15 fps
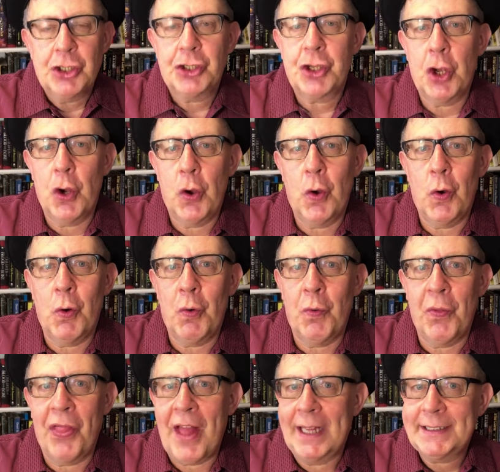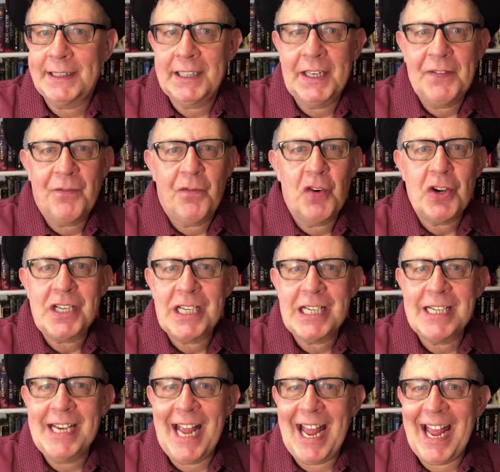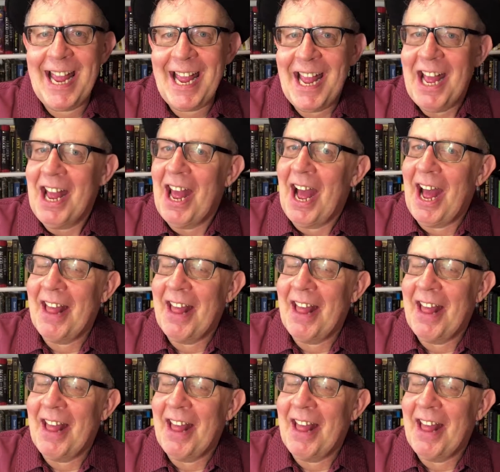So that's it for today.